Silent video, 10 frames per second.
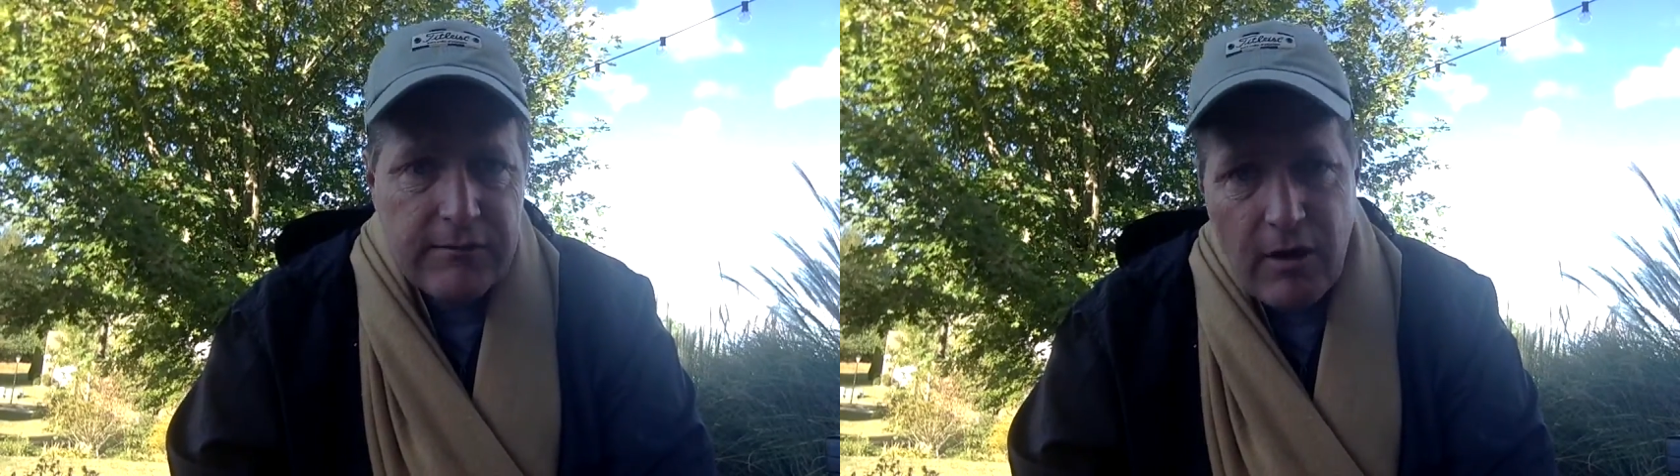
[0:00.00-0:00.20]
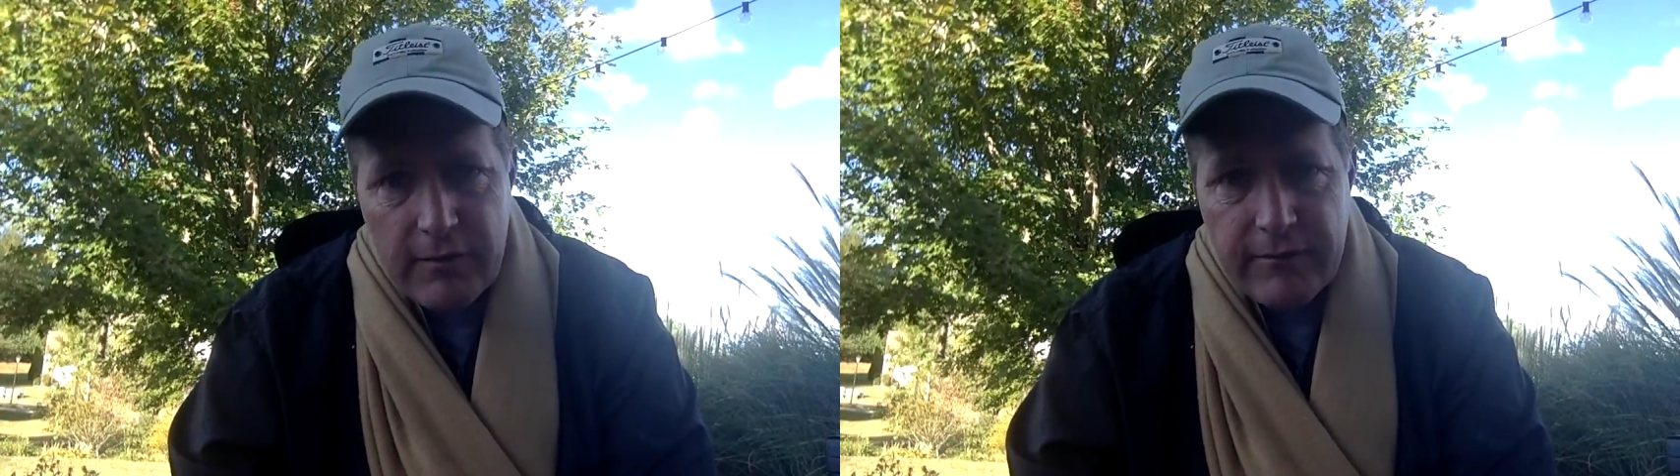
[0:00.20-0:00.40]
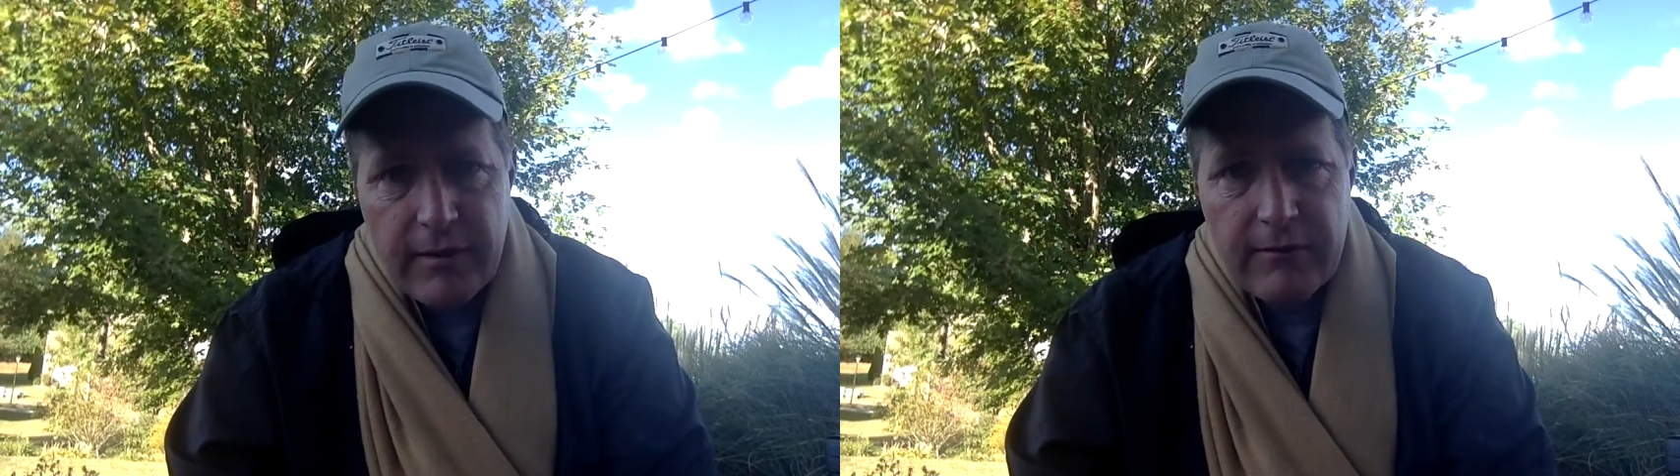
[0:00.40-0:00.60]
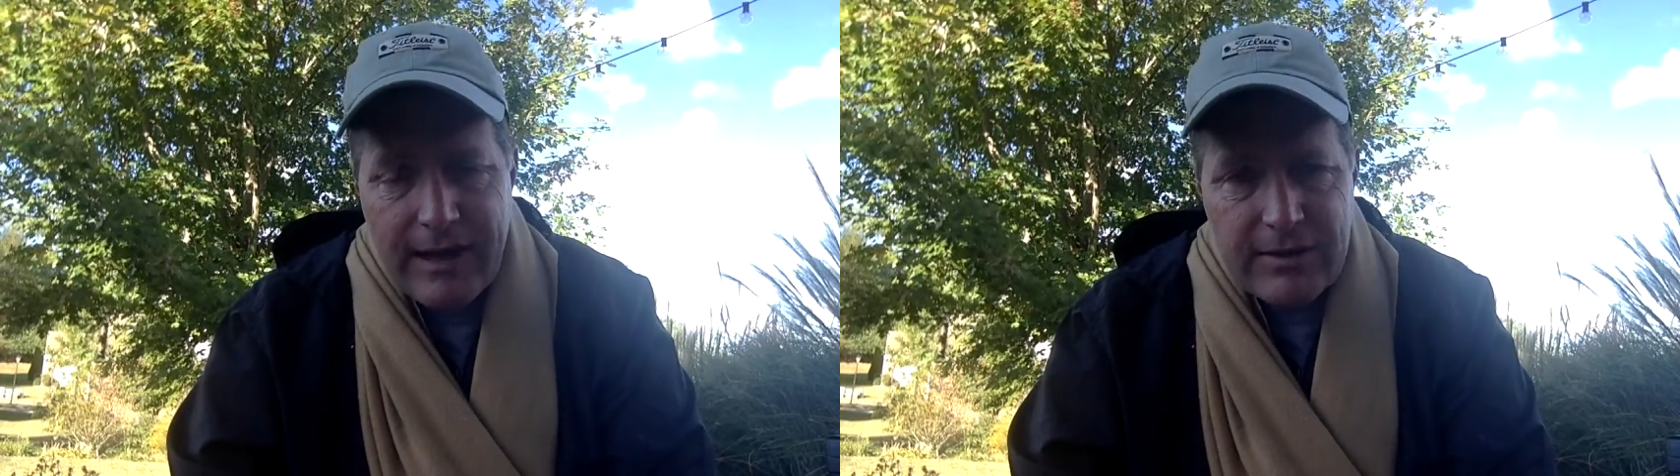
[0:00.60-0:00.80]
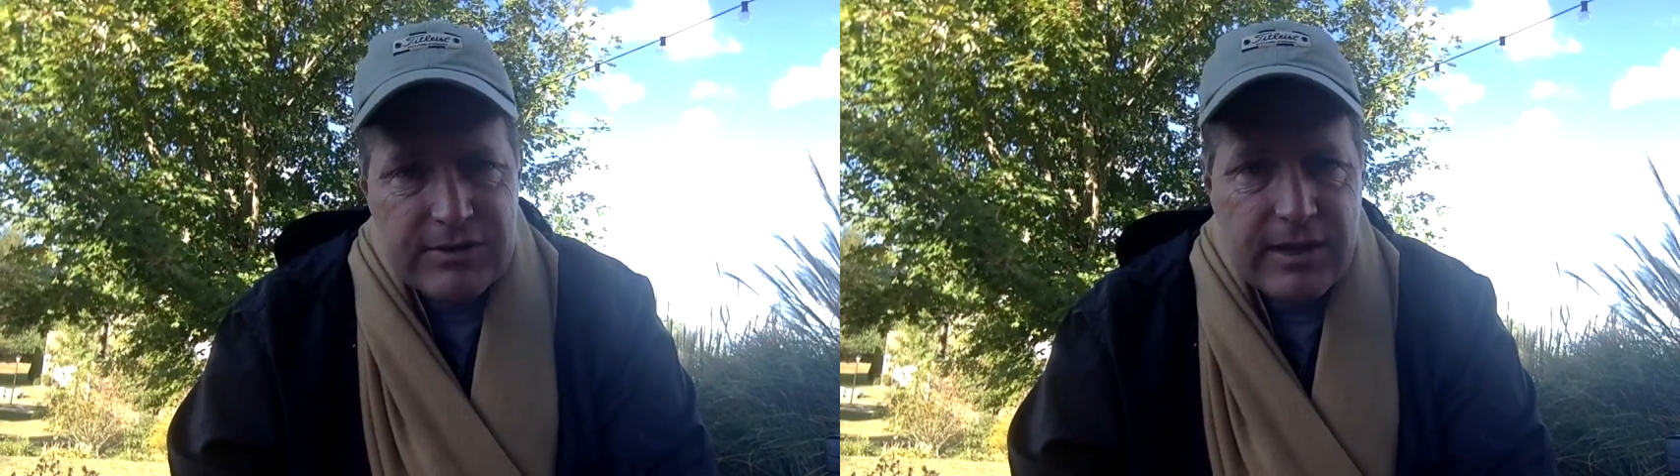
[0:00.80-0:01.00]
off of,
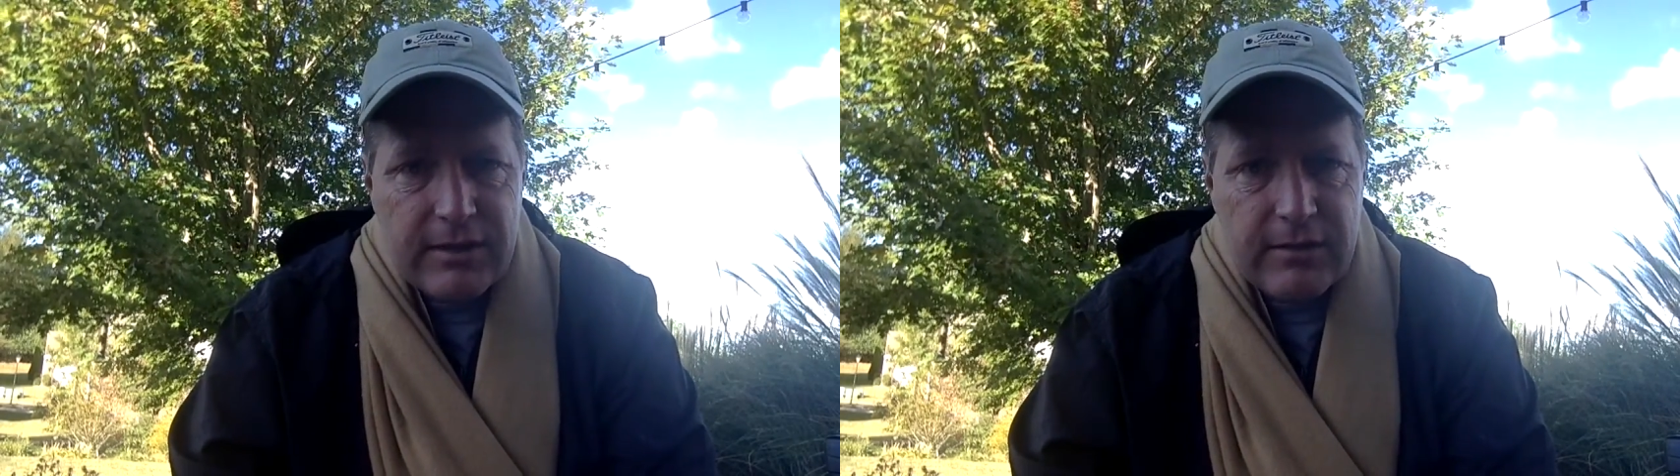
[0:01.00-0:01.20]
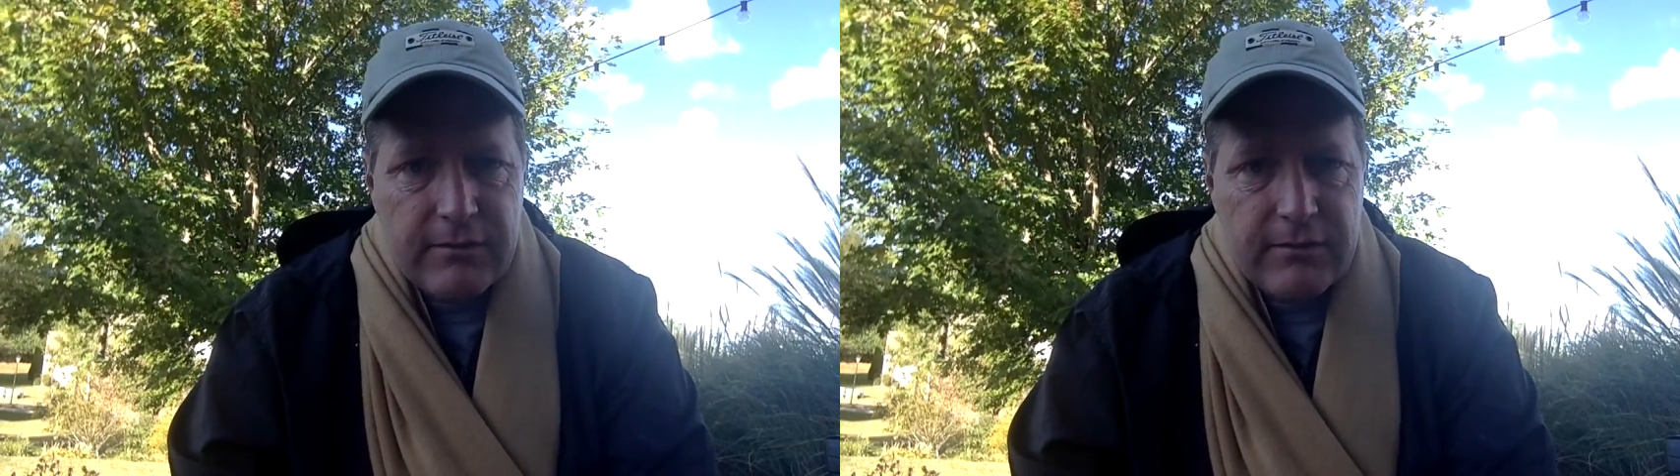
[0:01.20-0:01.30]
outside of.